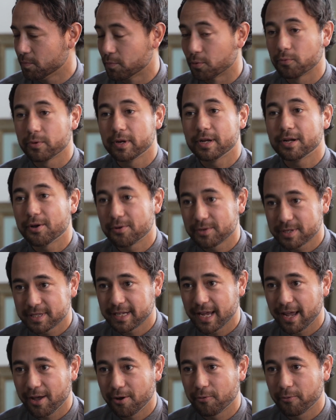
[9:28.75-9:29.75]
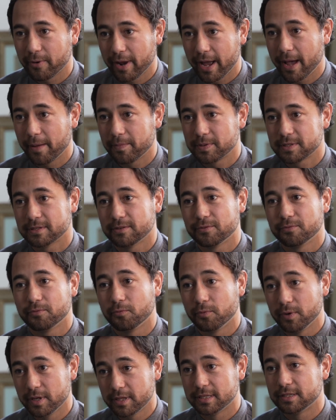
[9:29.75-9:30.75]
burrito style wraps
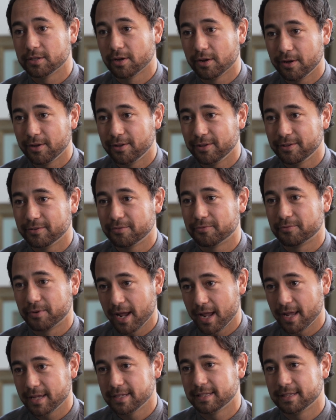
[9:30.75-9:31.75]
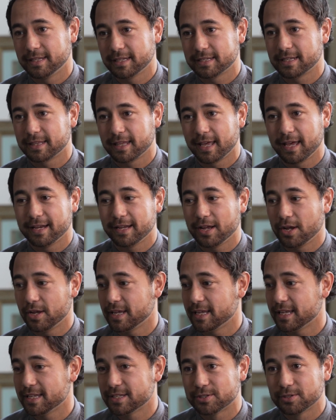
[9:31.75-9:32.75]
with dal, rice, and things like that
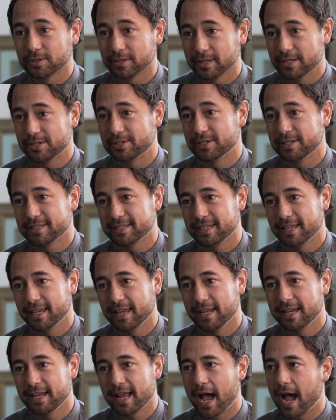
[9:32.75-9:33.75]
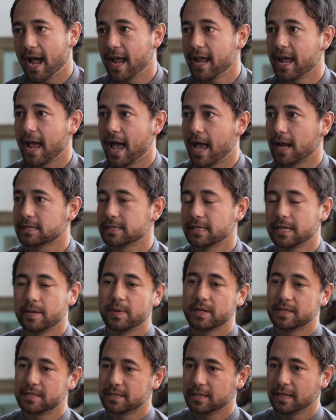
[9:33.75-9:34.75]
is delicious. And I actually
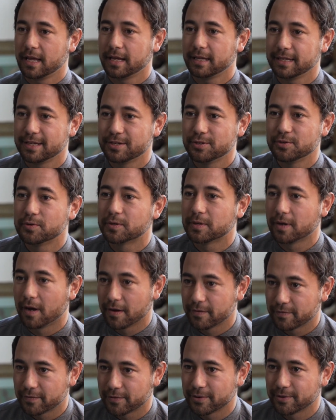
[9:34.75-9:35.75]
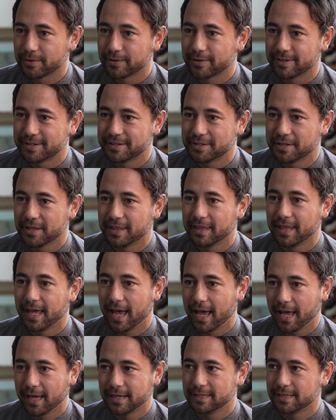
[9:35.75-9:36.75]
am a slightly new convert to
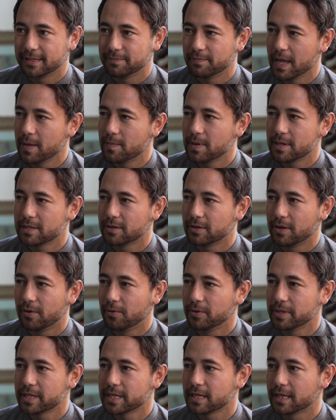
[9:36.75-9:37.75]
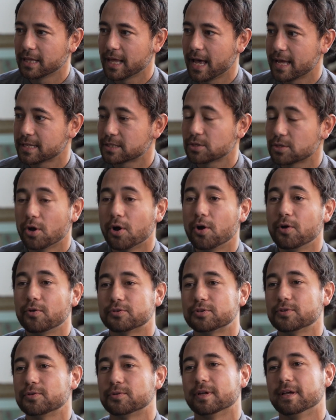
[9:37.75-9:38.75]
that. Maybe only in the last. Oh,
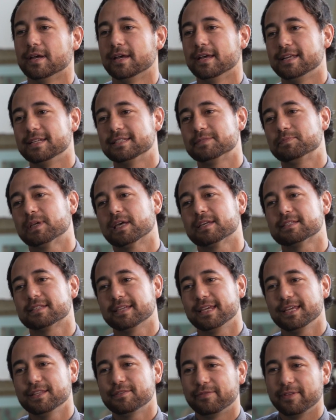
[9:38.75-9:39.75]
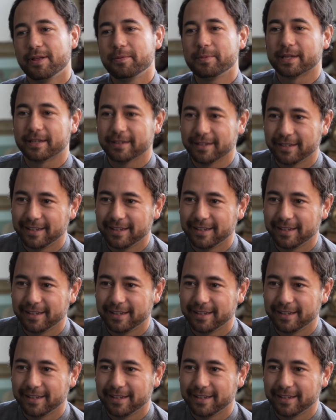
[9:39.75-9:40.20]
dude, it's because of Keith Fleming.